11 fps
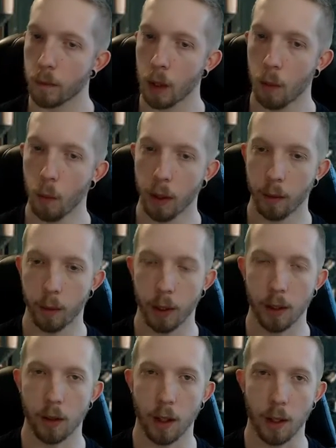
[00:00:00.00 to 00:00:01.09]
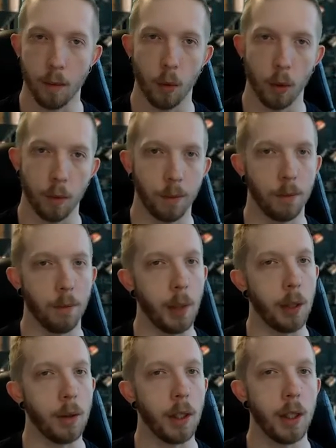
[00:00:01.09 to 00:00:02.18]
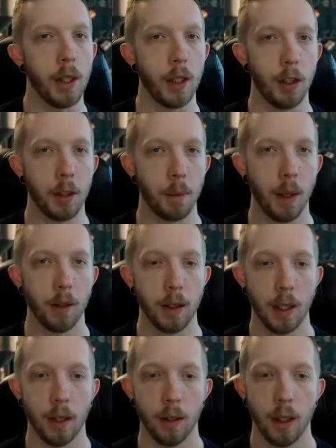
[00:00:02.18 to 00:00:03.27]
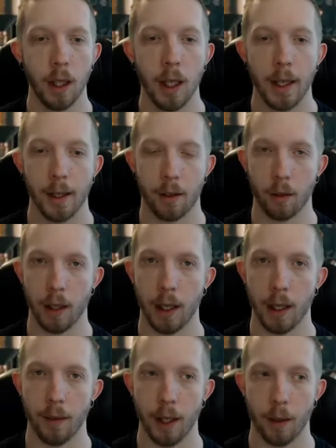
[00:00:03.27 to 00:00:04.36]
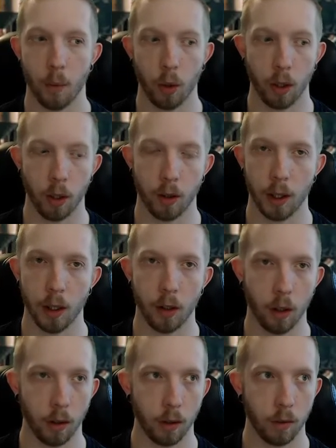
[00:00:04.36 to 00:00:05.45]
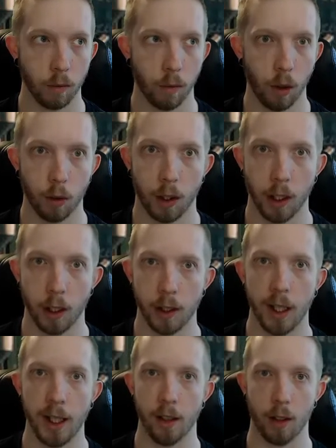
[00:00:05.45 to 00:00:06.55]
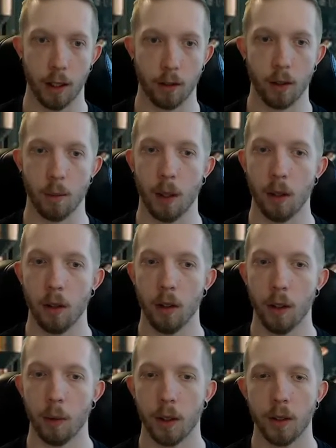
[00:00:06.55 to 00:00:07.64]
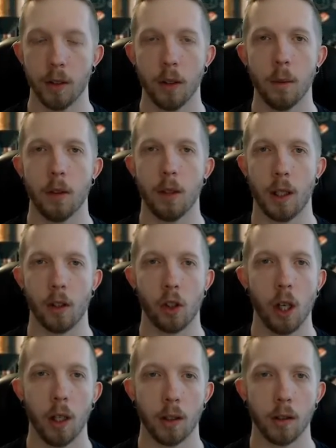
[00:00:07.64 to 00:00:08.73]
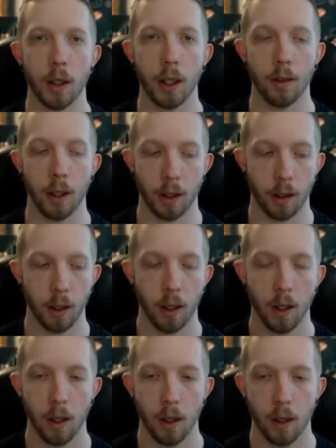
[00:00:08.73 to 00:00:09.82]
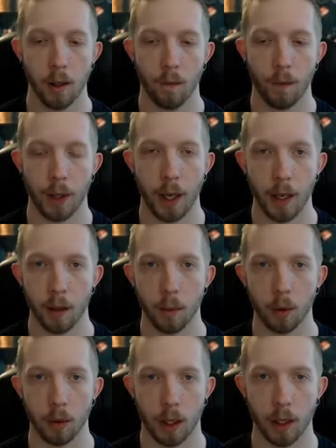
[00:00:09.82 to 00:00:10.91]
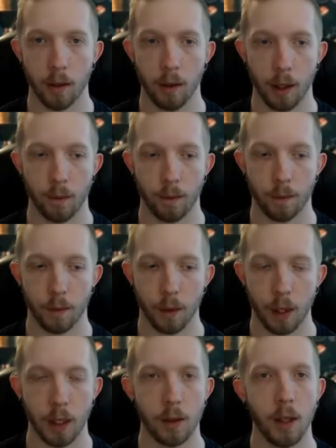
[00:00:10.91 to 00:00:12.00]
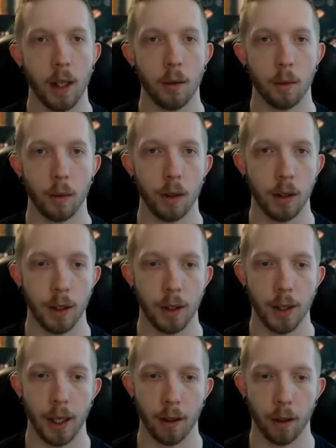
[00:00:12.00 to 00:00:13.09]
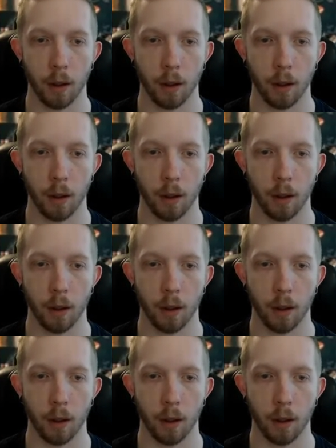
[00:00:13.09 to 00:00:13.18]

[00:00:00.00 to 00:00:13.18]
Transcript: where when it's like more muted and you can barely tell it, it's going to have that more earthy, dark roast kind of taste like I was talking about earlier, where it's almost like a chocolatey, like caramel kind of like it's not really there a whole